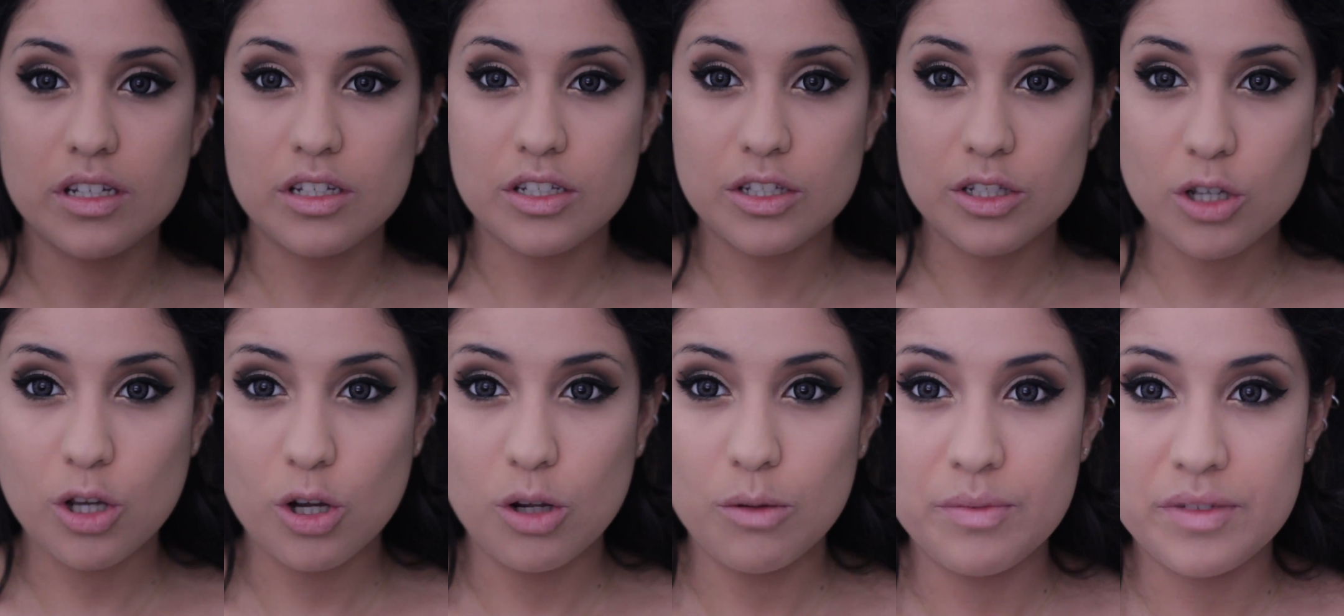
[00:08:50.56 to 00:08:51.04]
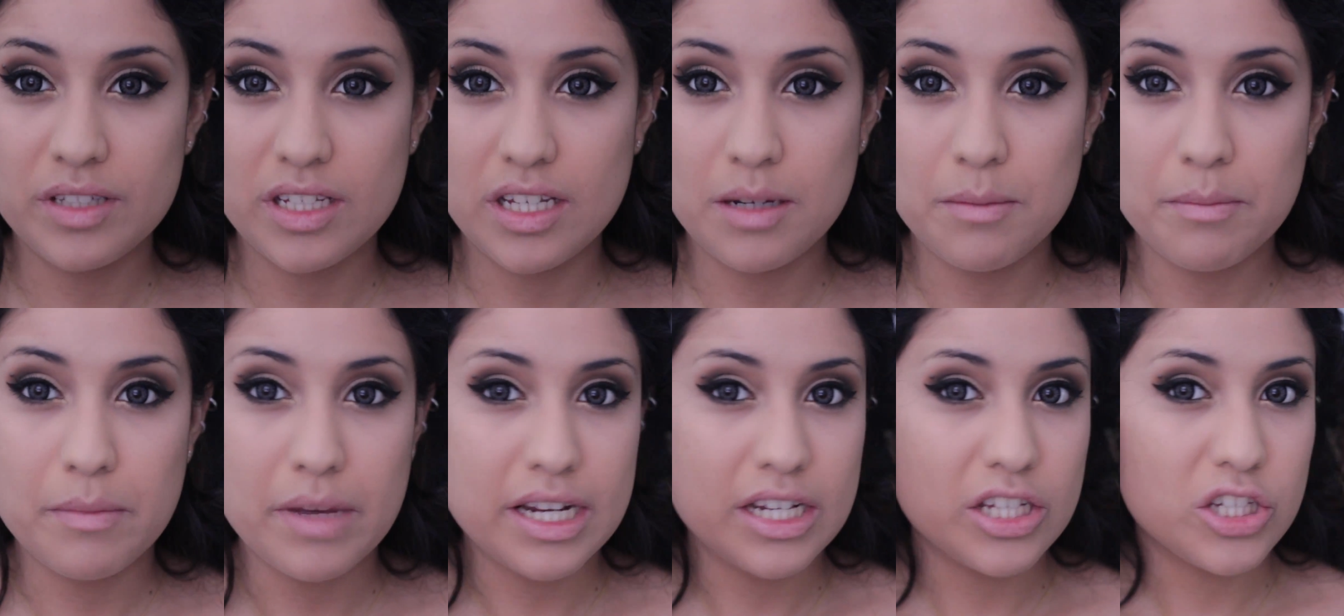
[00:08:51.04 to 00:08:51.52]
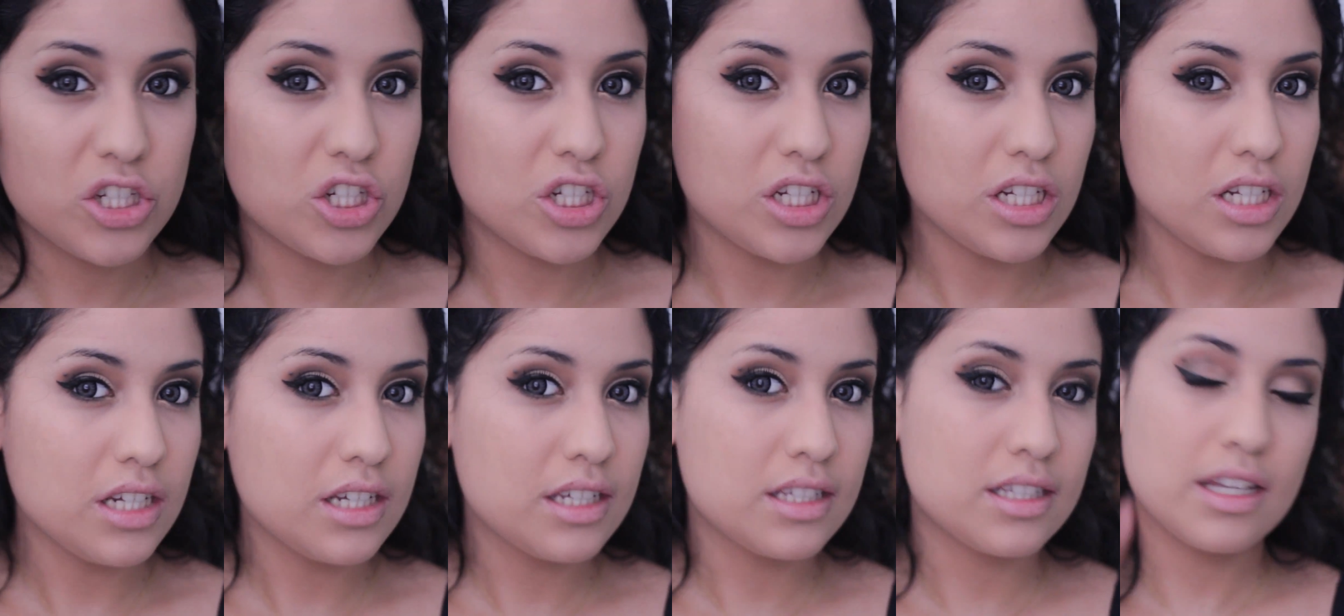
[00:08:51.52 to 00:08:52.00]
to sculpt in my
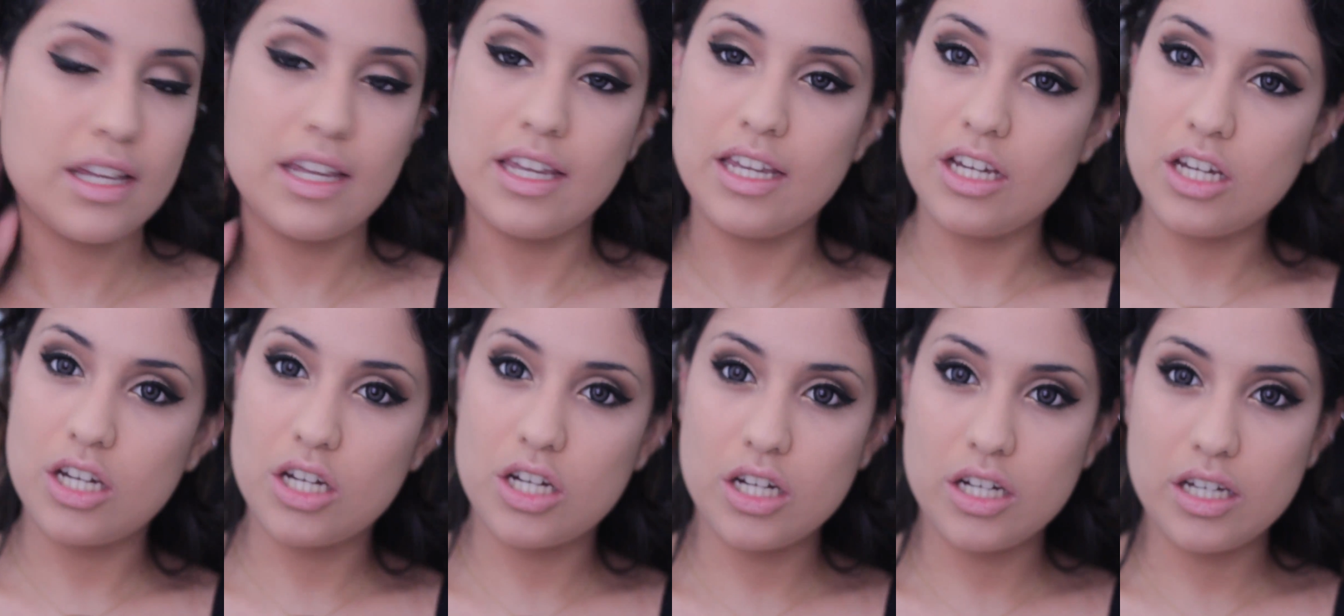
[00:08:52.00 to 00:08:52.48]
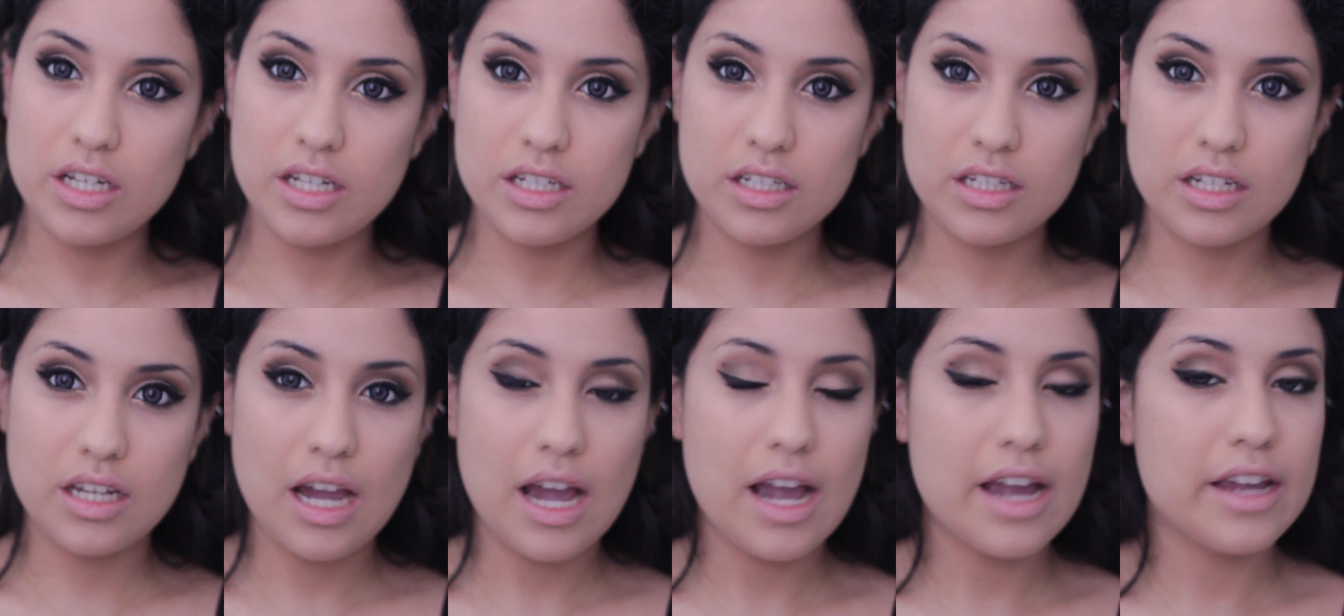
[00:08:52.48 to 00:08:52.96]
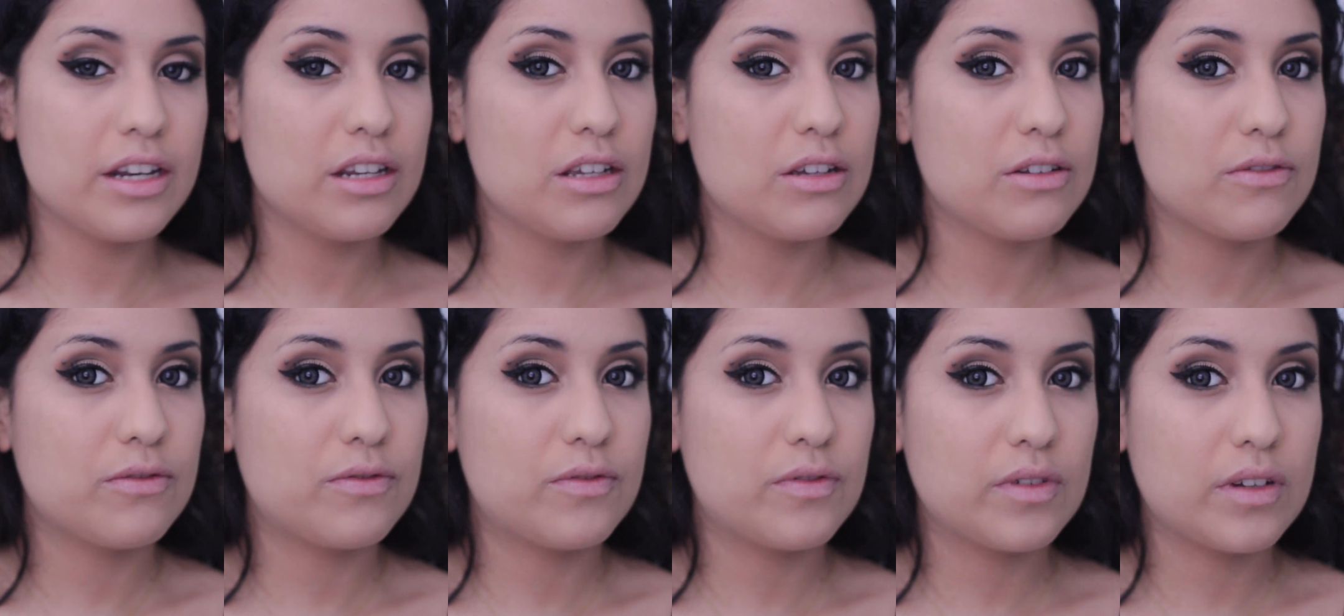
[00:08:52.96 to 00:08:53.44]
cheeks. A good kind
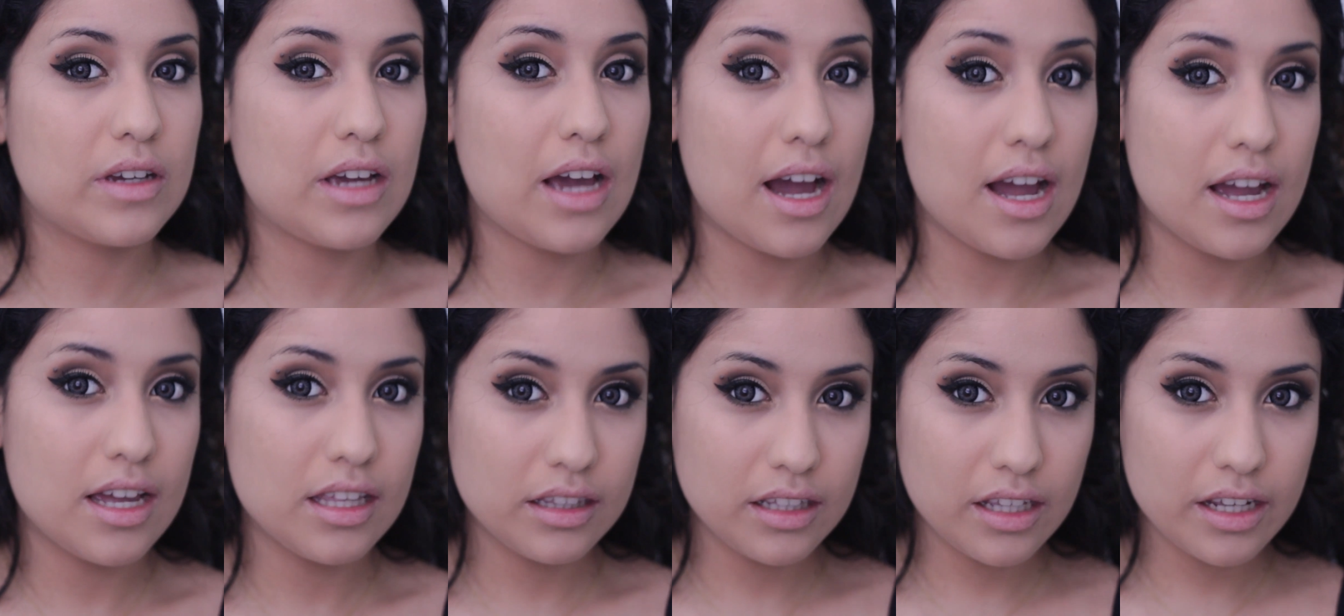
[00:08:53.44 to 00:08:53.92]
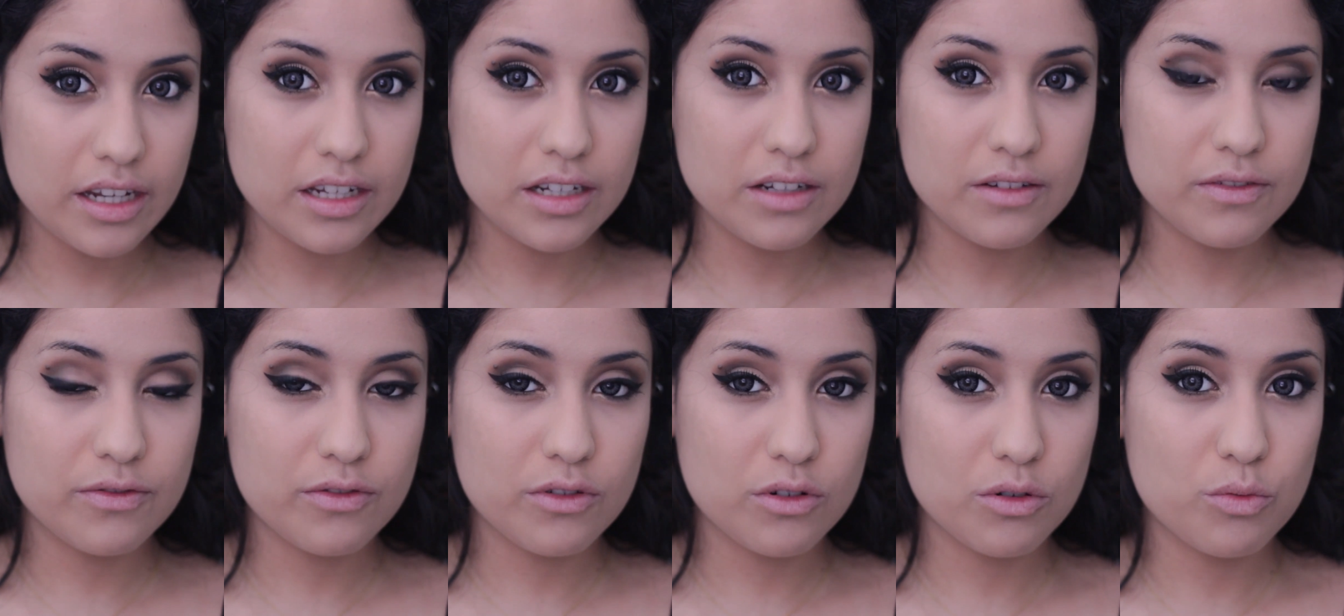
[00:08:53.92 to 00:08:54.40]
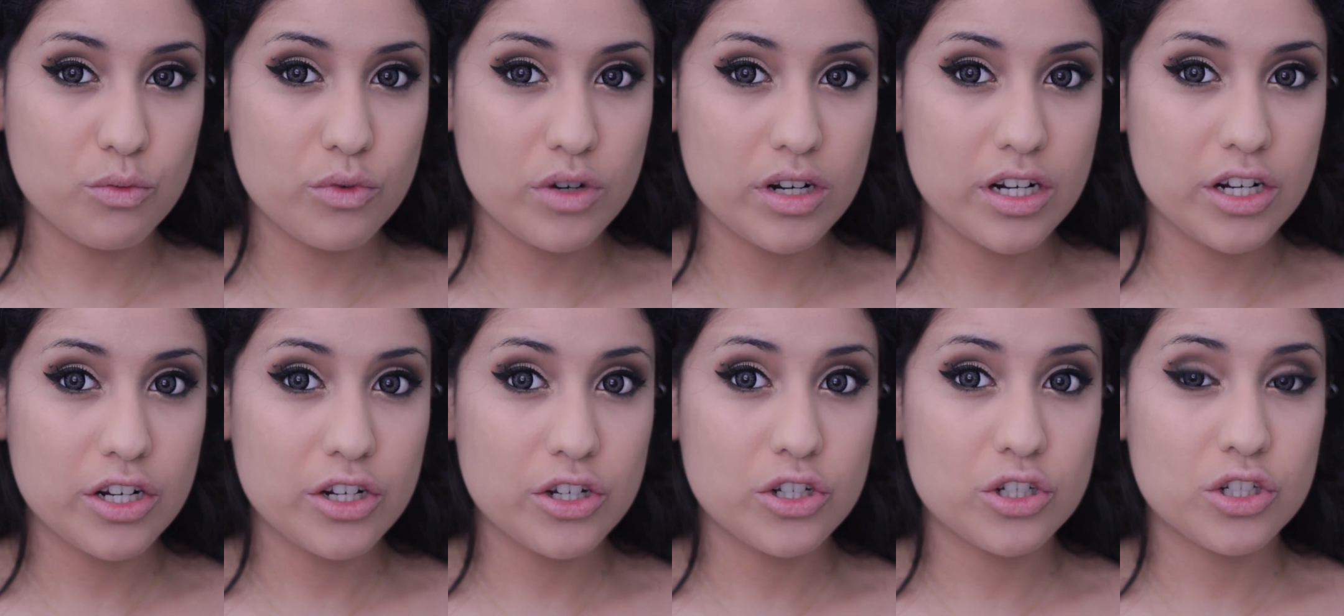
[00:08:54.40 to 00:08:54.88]
of guideline for
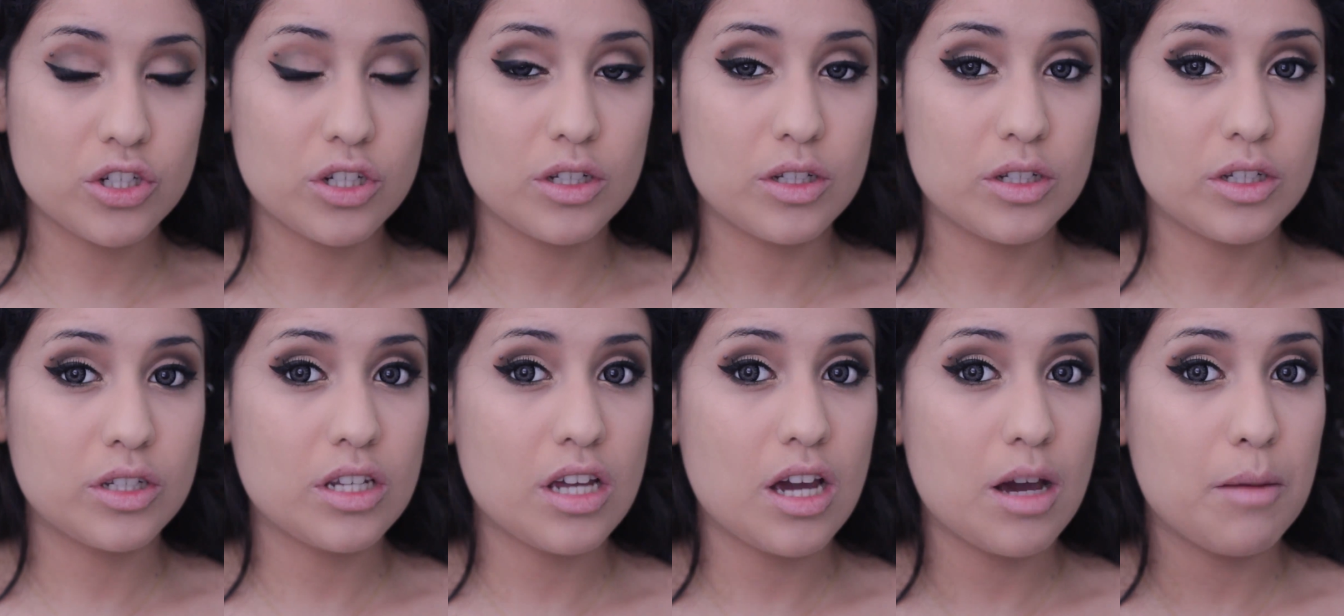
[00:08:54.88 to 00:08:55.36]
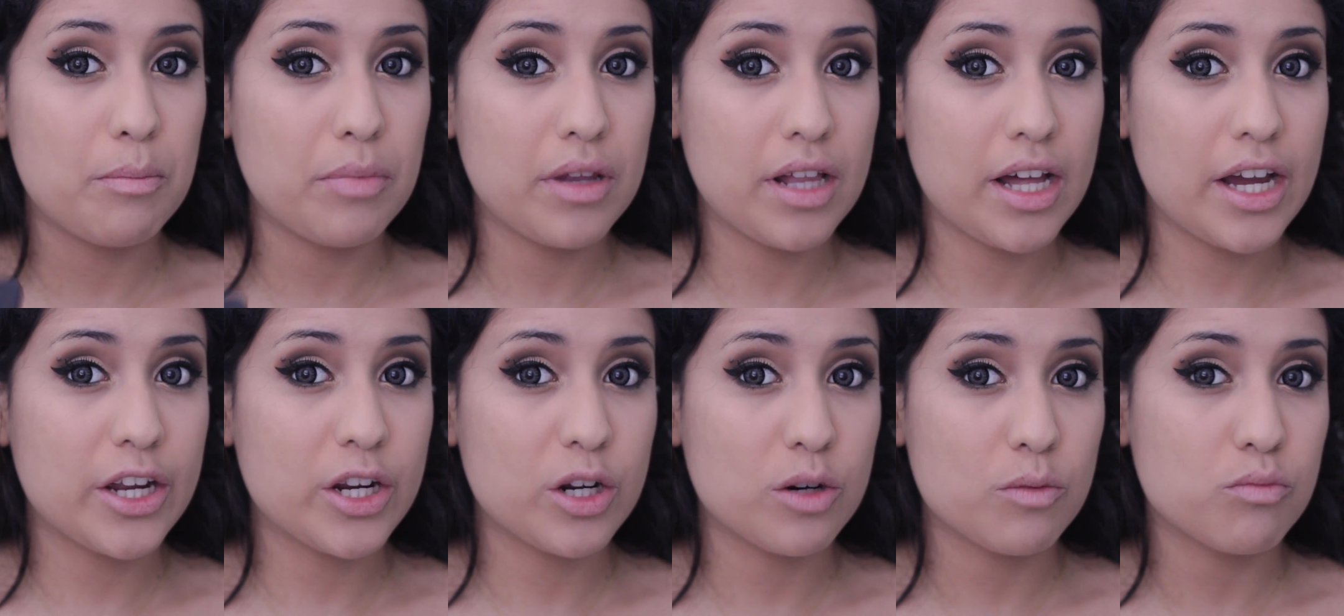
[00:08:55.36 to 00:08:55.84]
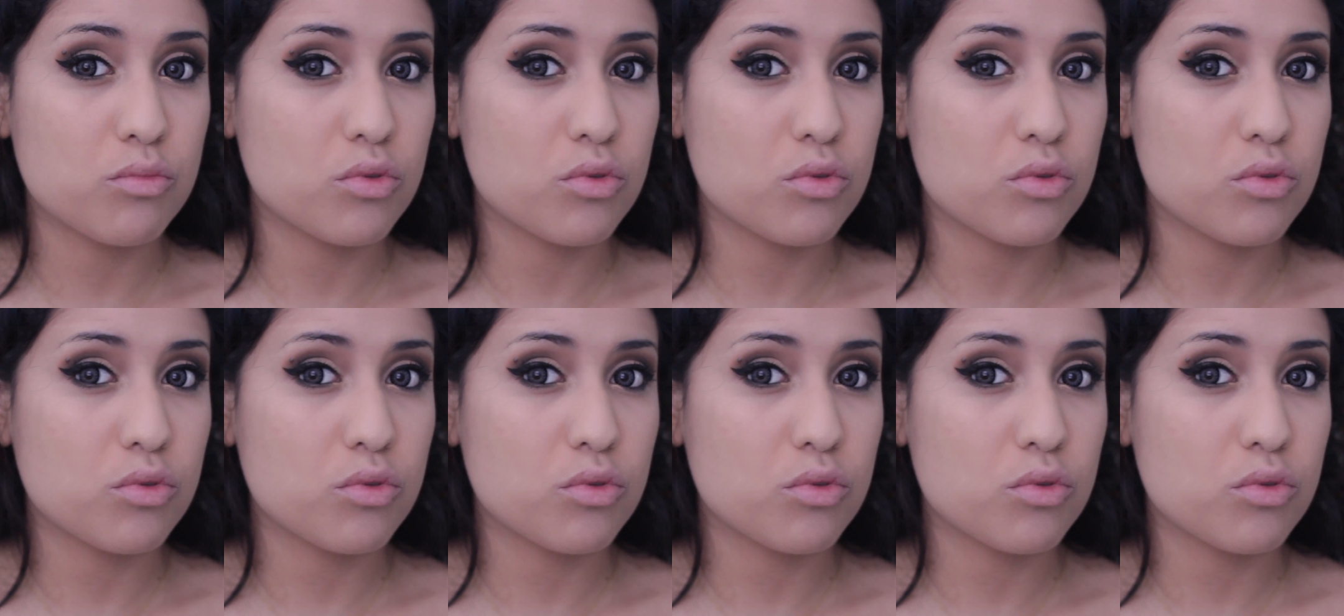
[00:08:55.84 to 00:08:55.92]
where you should apply your